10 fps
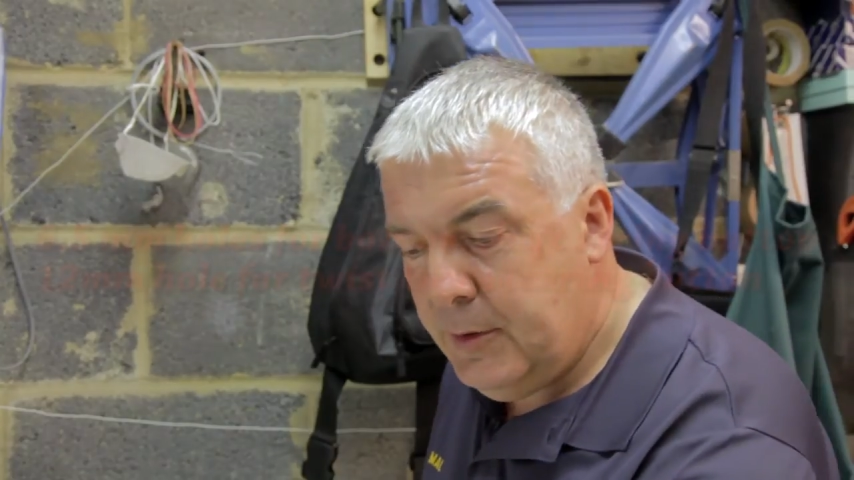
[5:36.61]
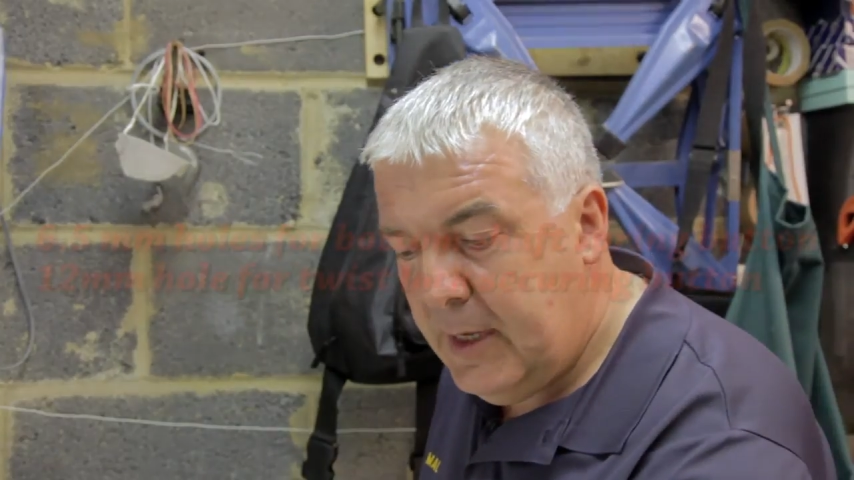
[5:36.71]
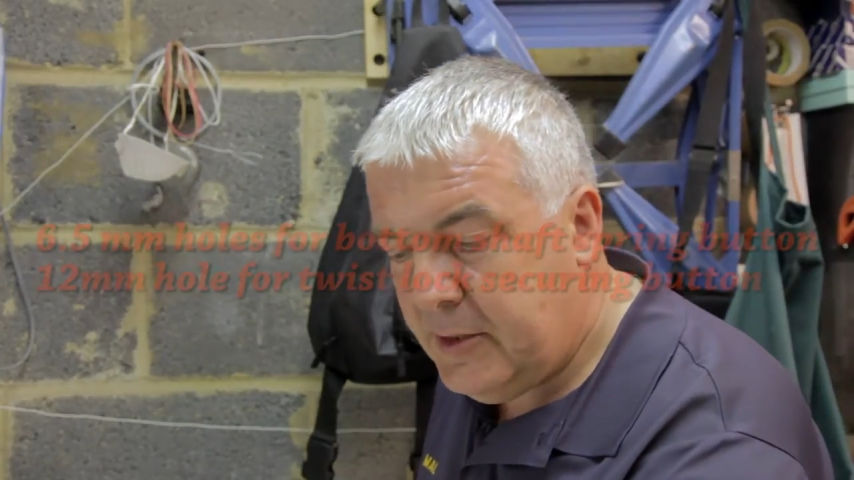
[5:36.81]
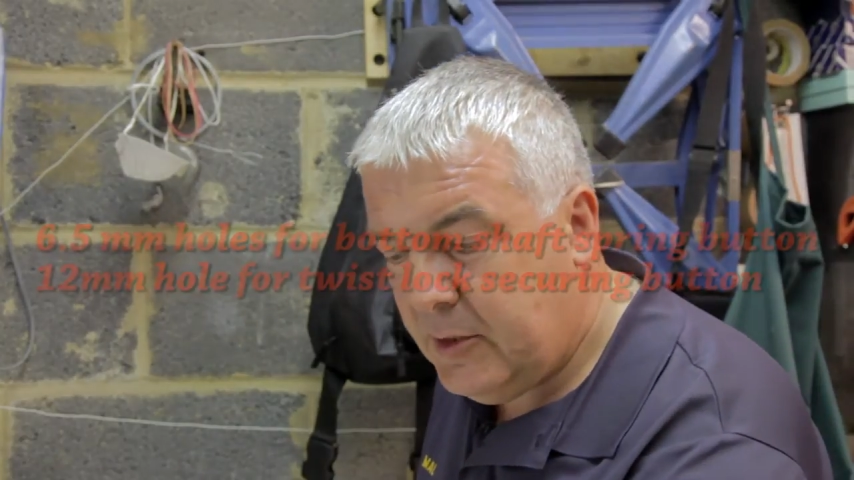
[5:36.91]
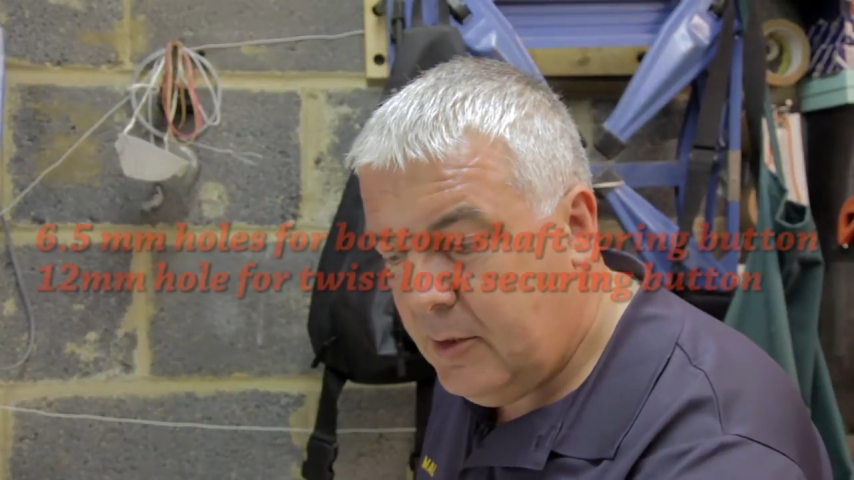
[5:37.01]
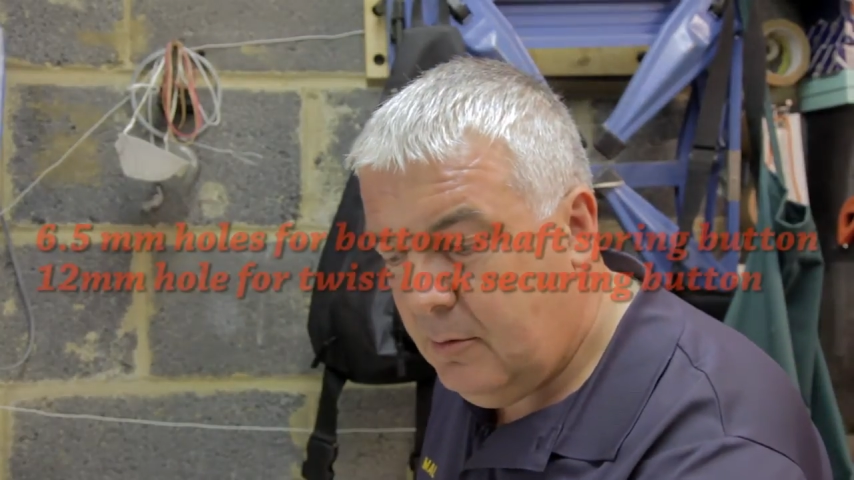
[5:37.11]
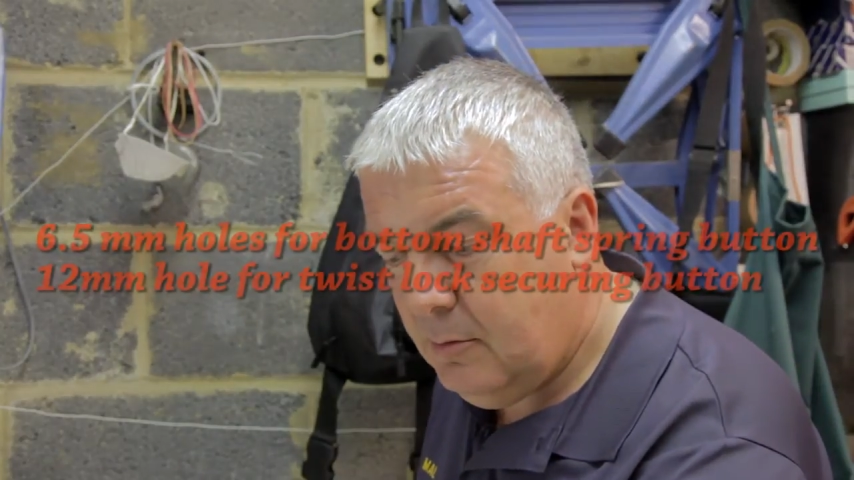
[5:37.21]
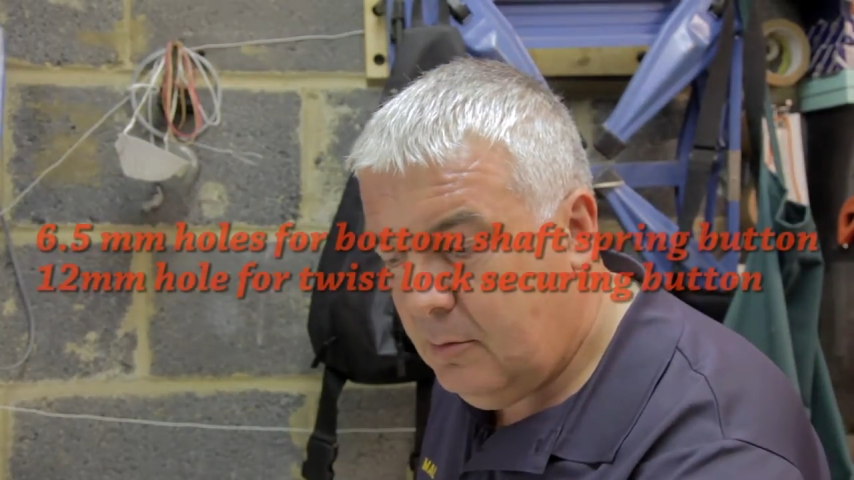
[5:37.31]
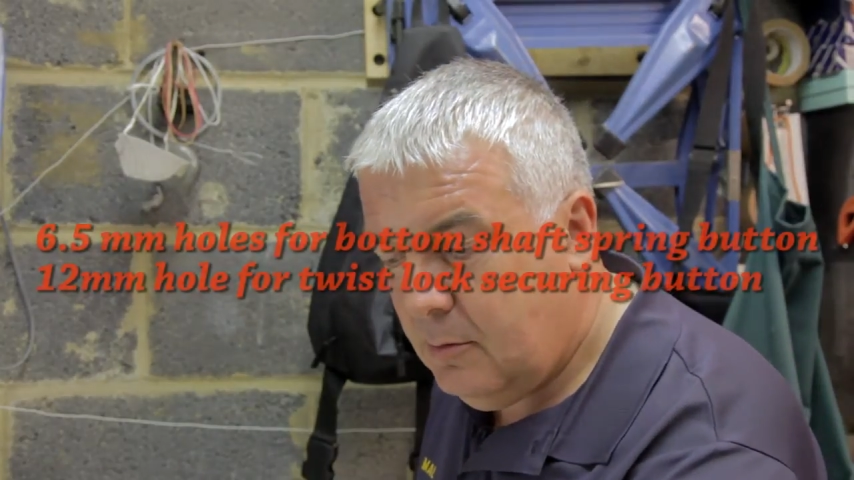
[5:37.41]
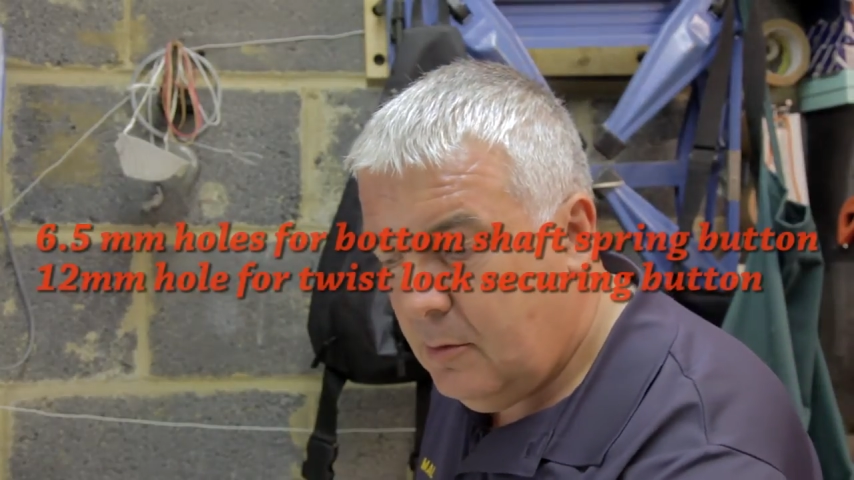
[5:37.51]
disc
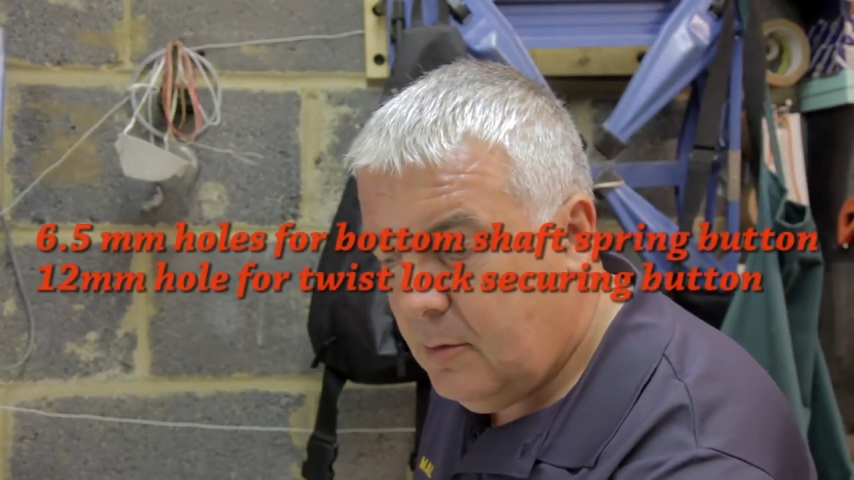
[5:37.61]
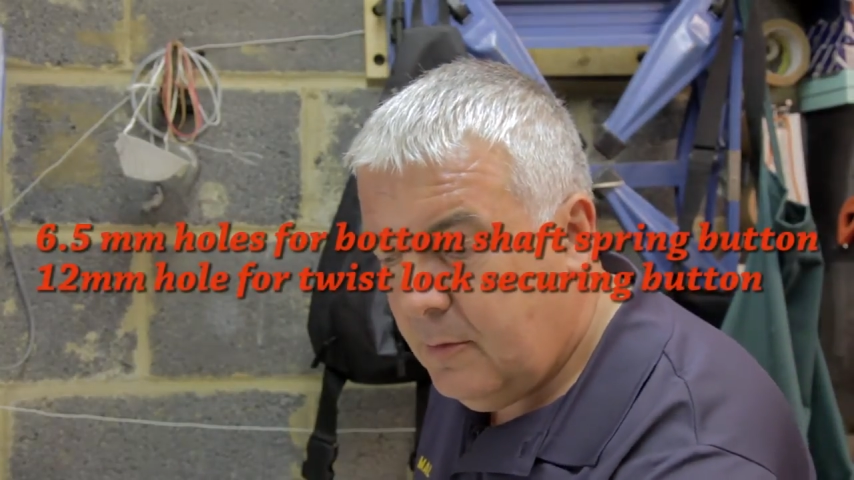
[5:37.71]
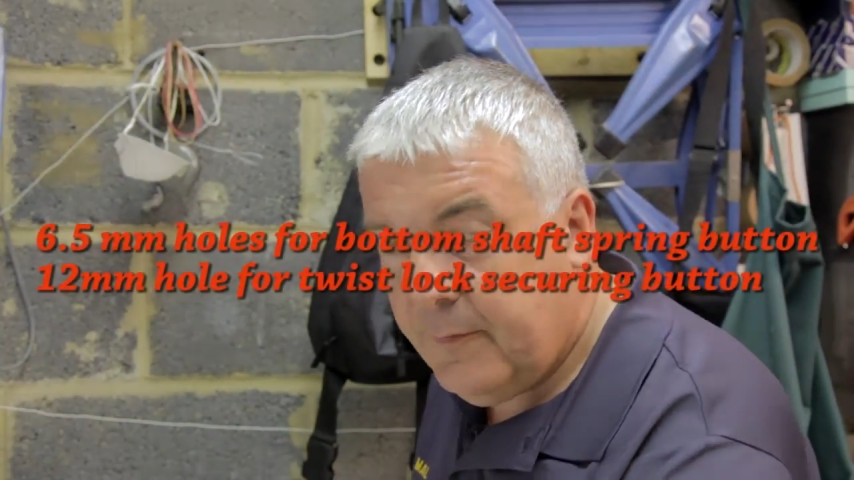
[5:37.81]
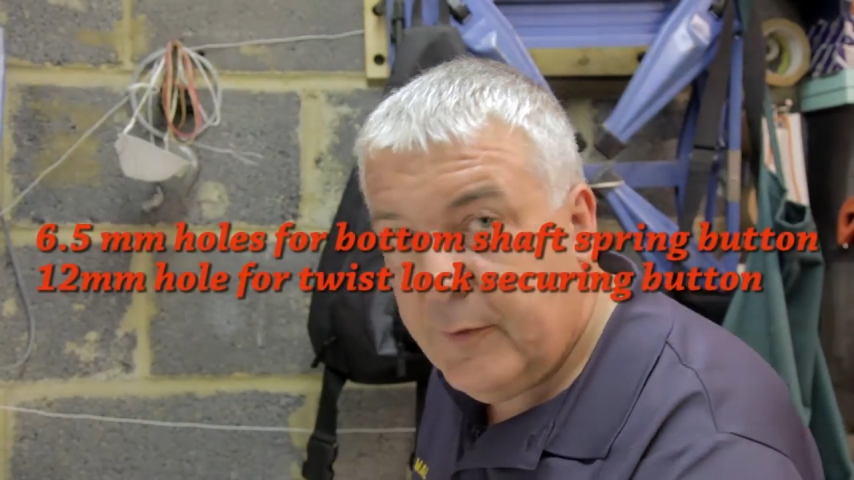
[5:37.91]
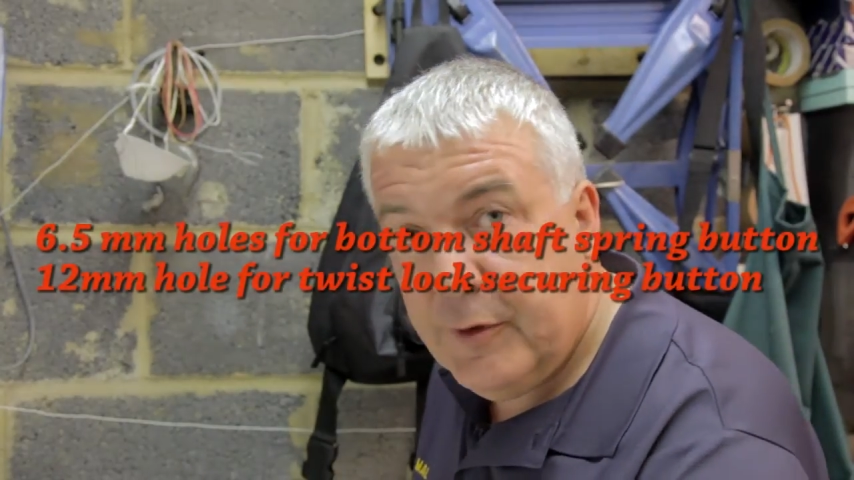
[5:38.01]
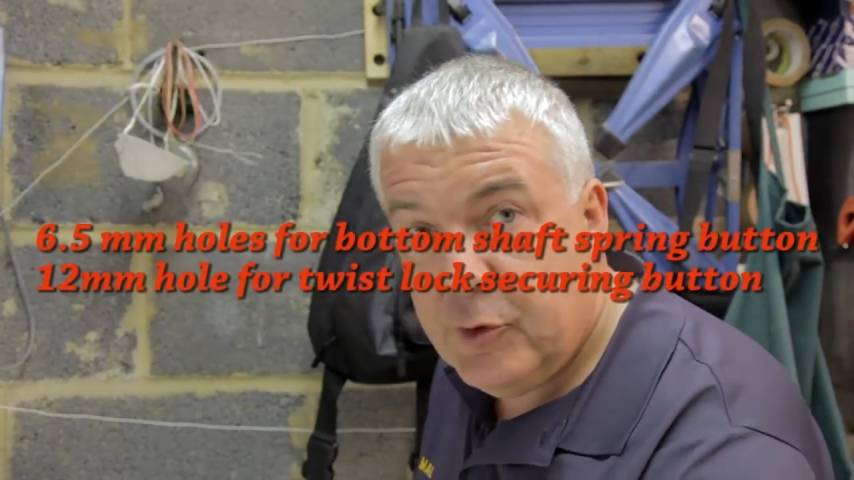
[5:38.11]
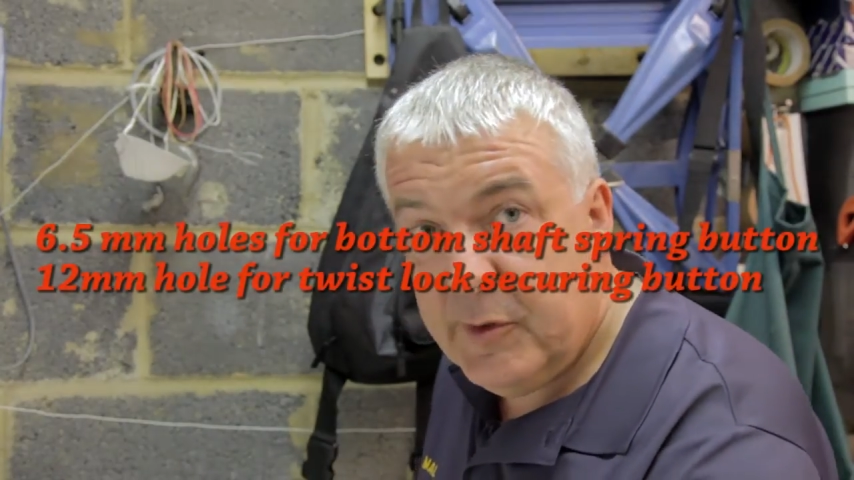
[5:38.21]
for the twist